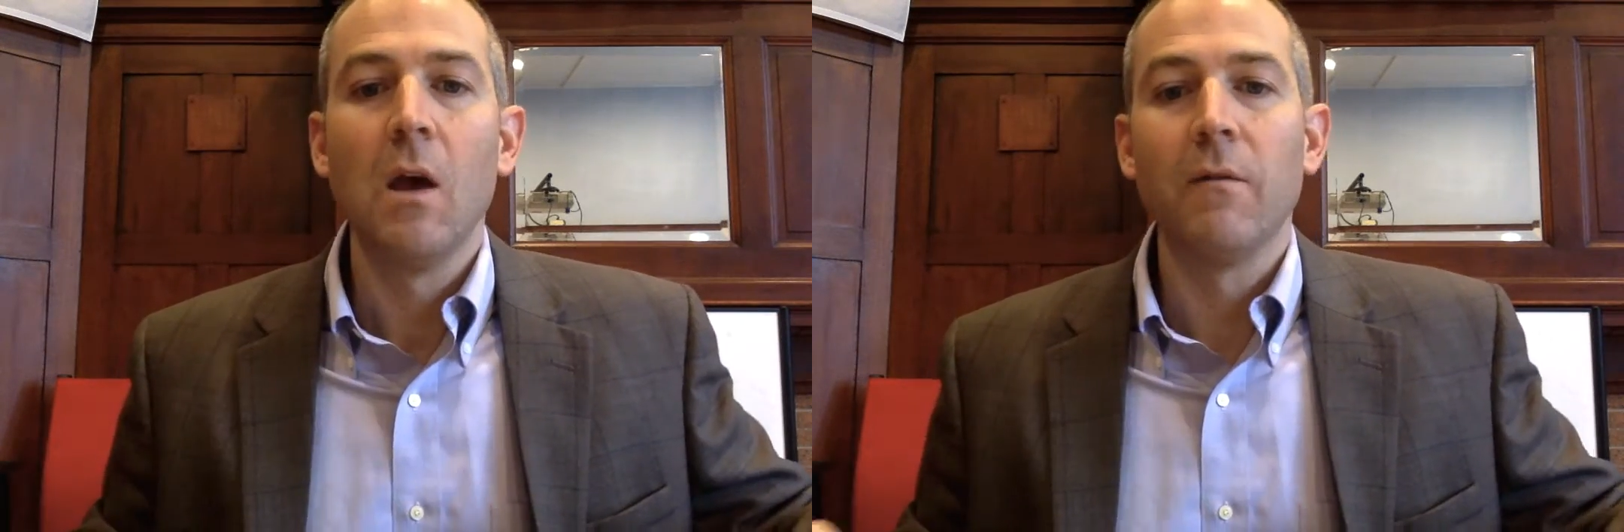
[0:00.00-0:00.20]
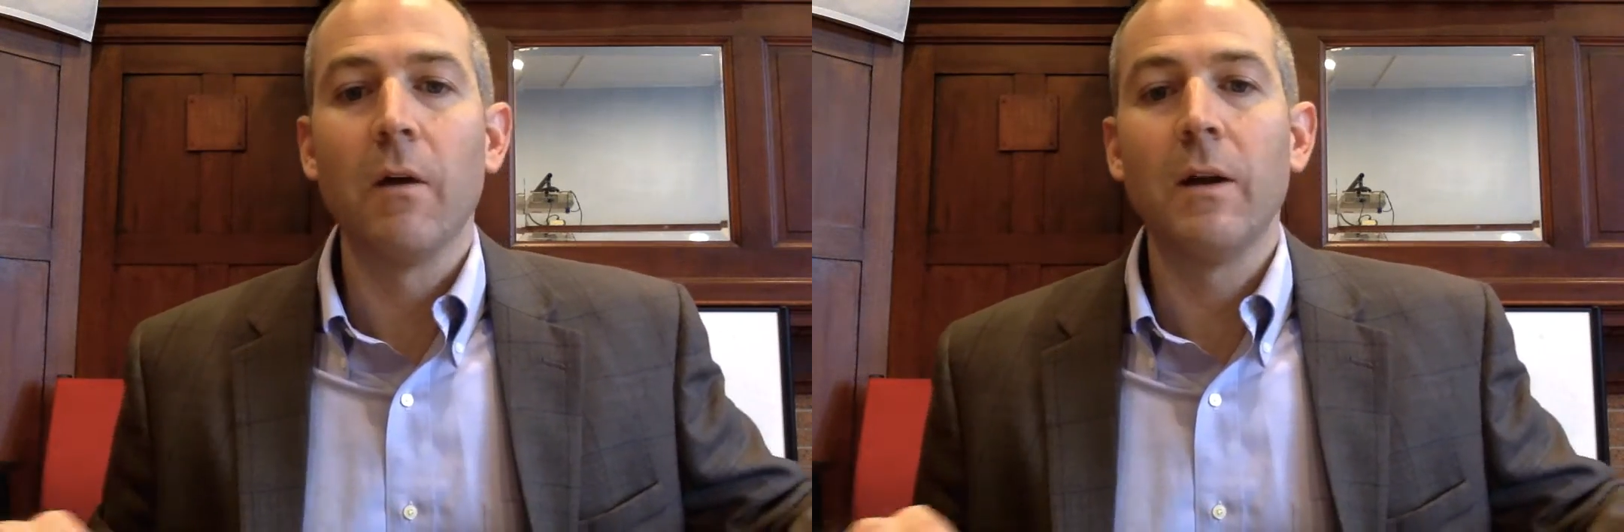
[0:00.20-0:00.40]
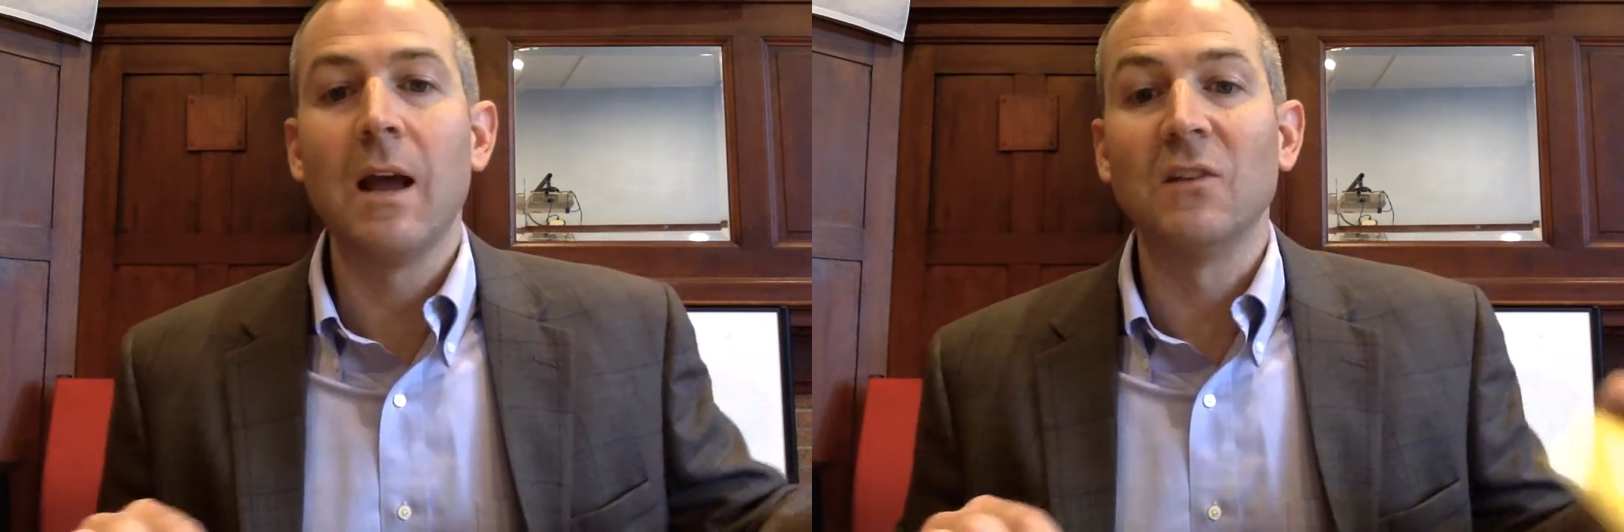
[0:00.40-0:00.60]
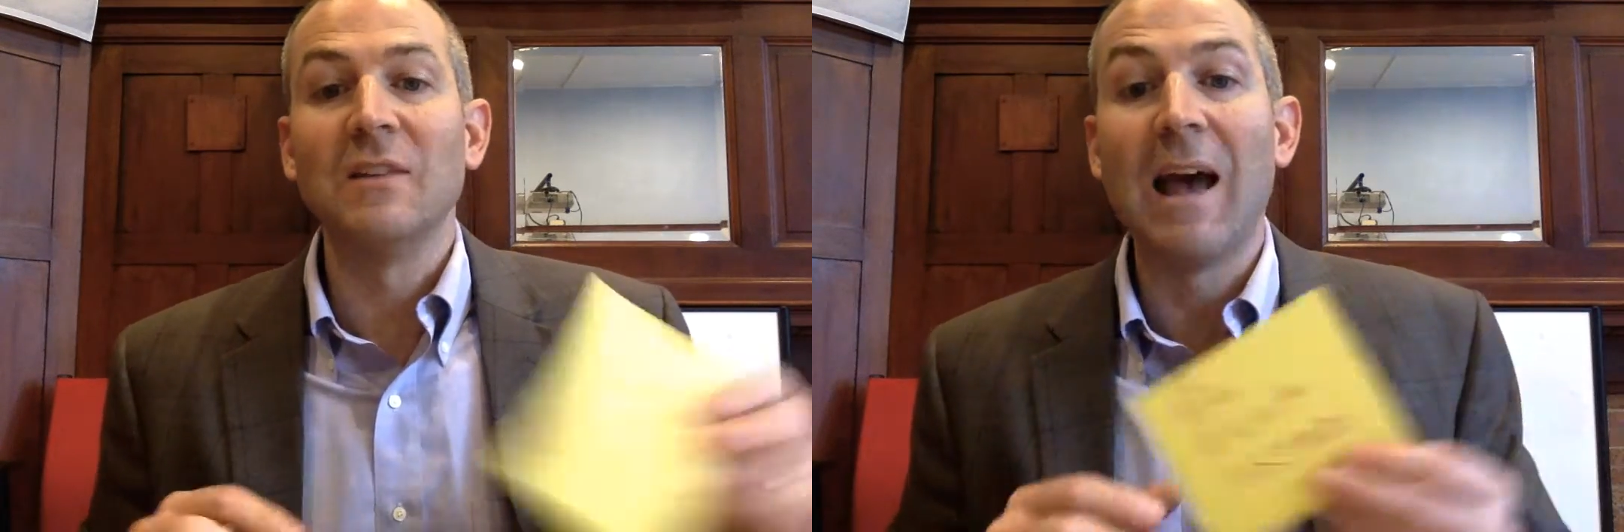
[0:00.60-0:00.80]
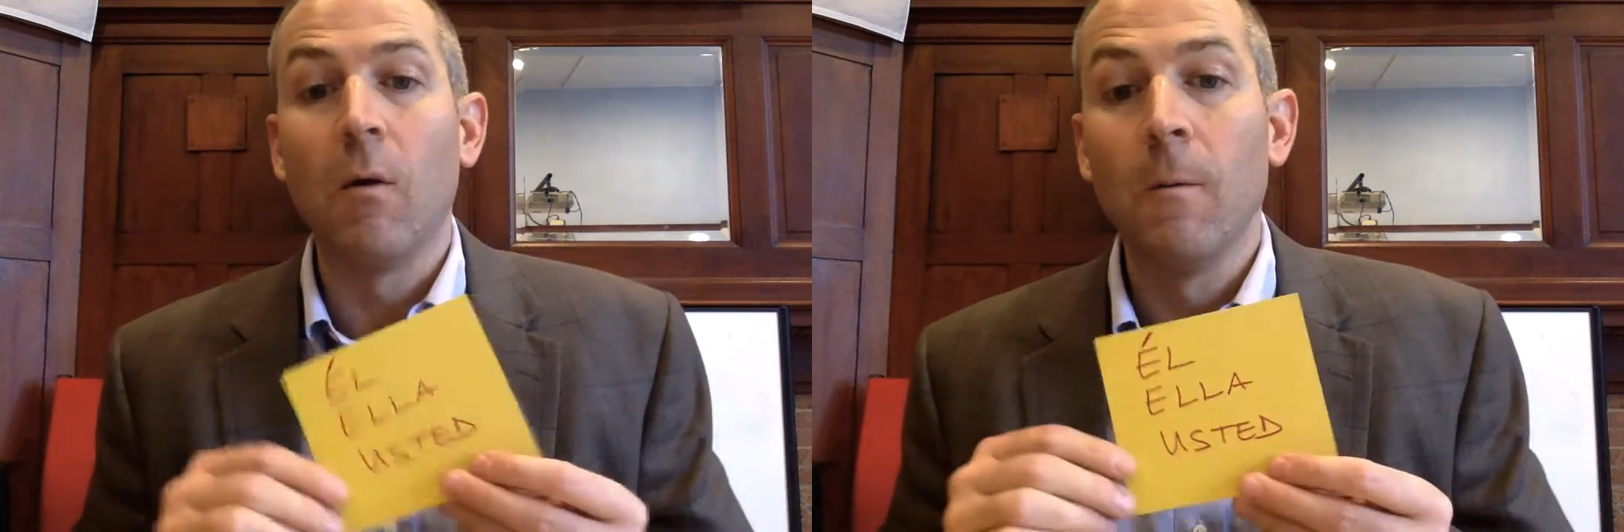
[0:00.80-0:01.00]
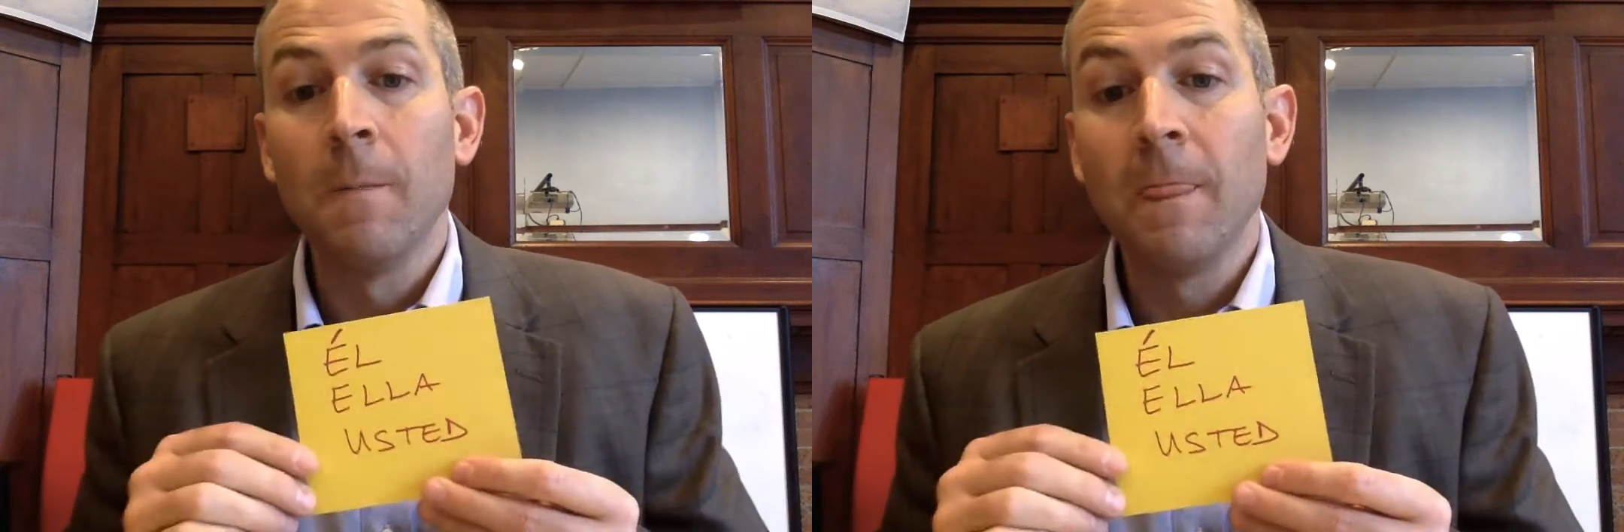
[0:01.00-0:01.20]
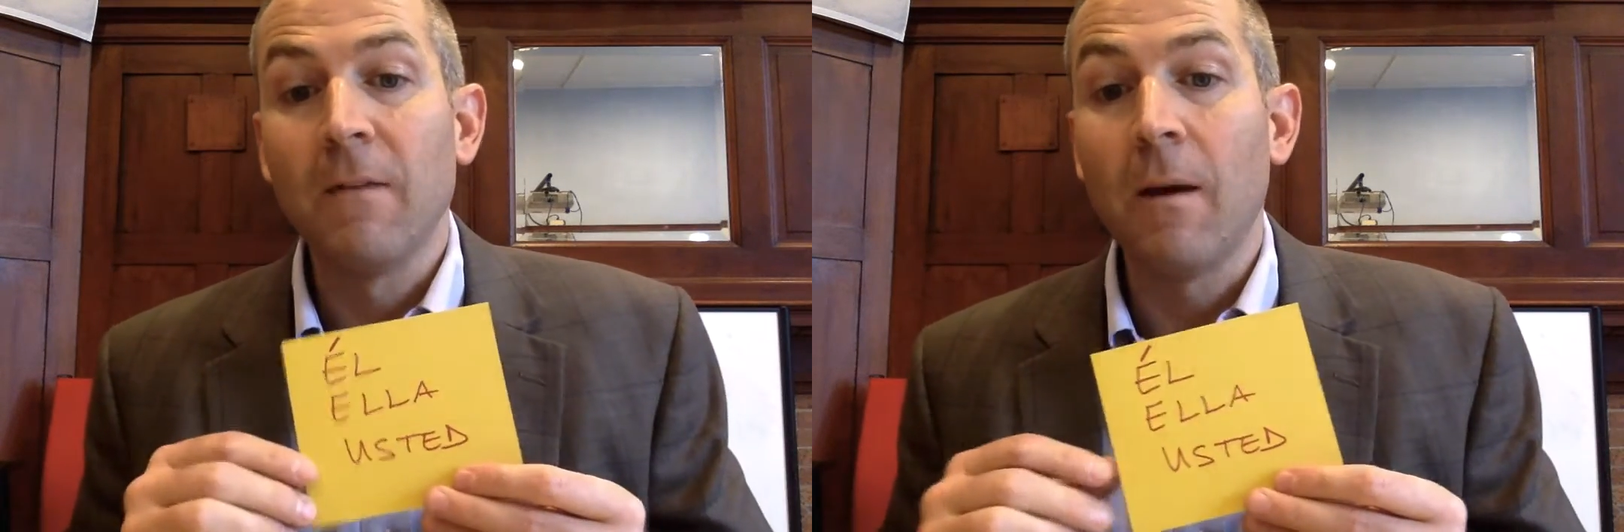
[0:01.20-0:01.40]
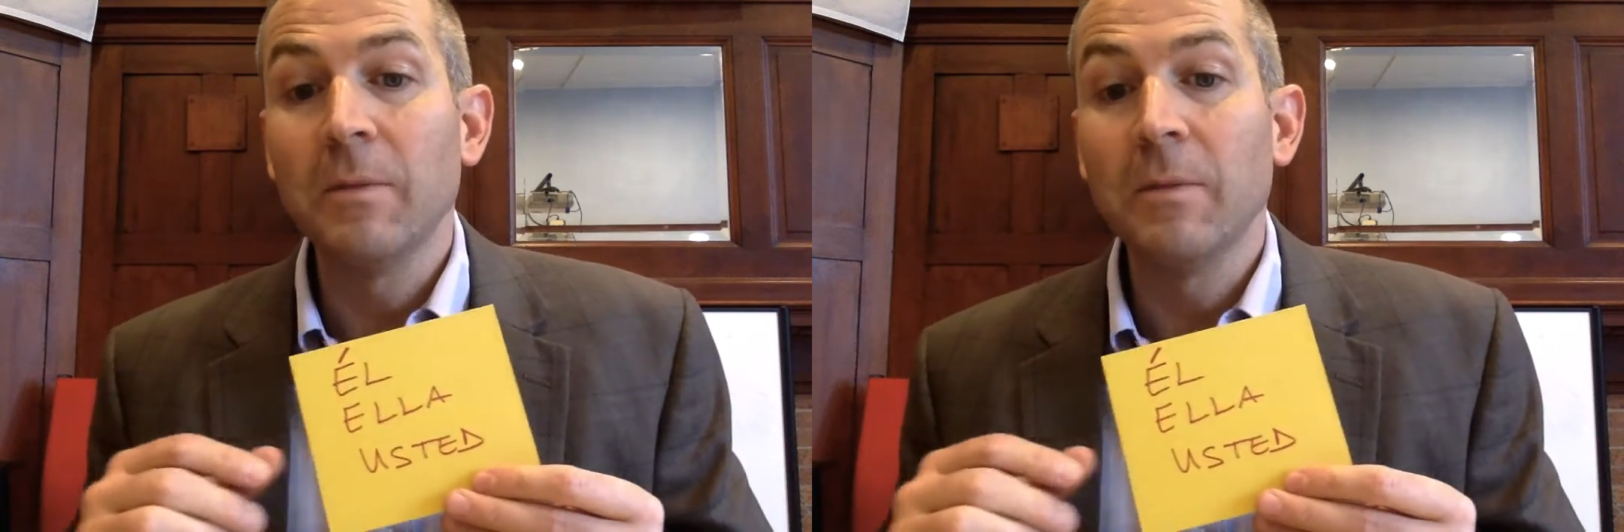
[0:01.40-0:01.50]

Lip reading: Very nice. Now, if I'm